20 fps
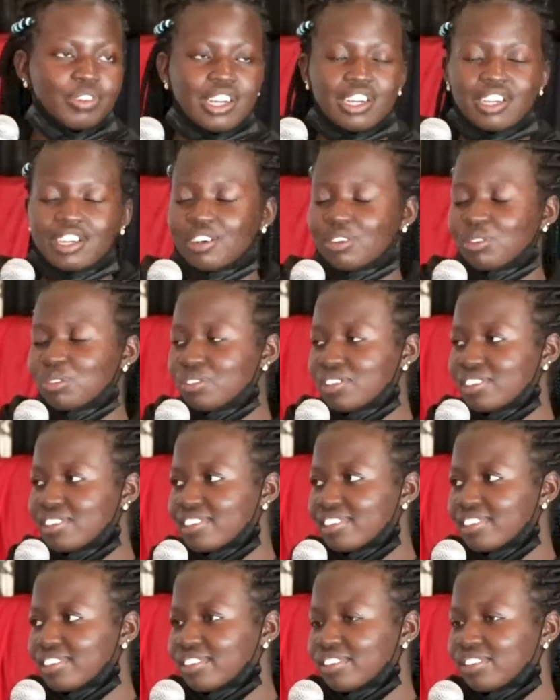
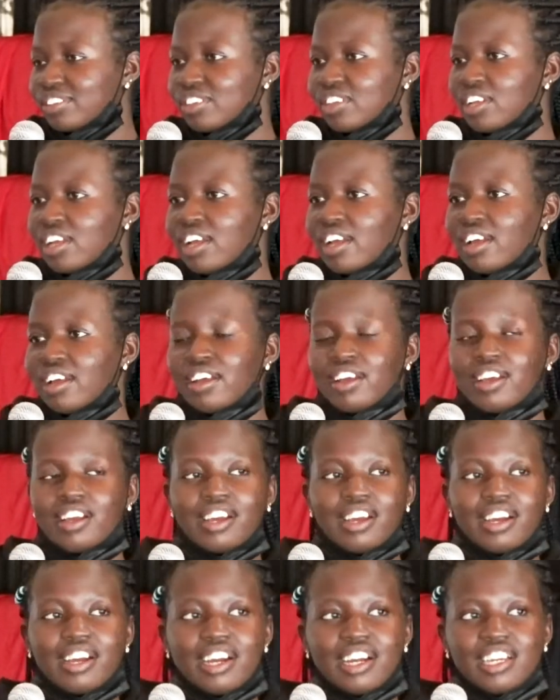account.
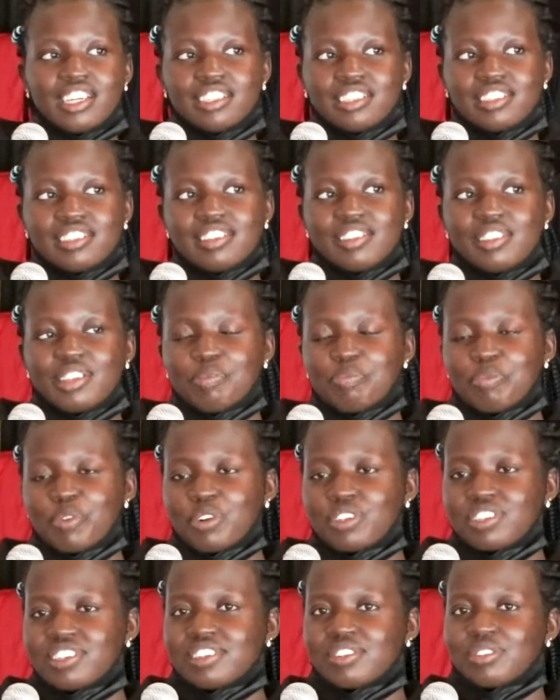It's in the
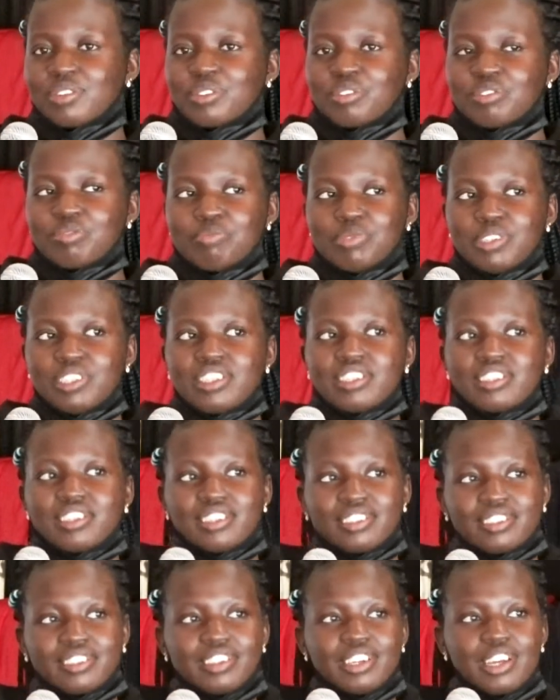process of
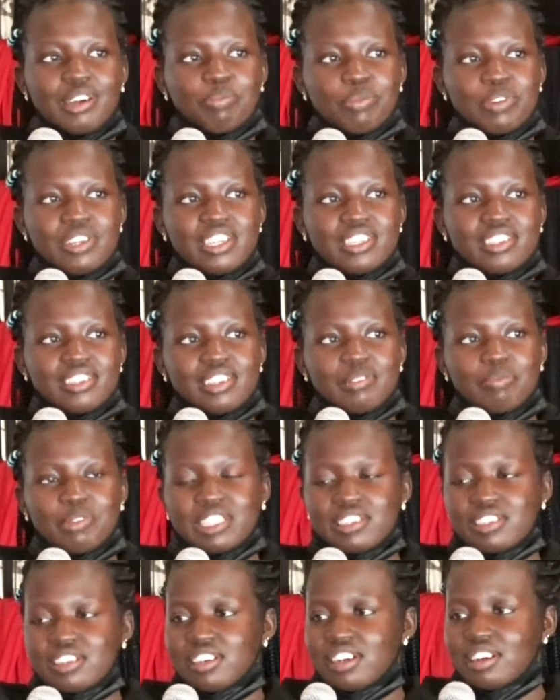being updated,
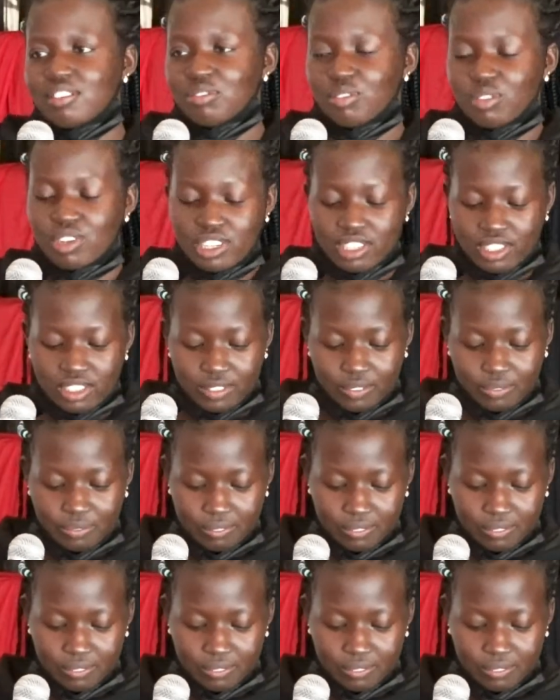but I have one.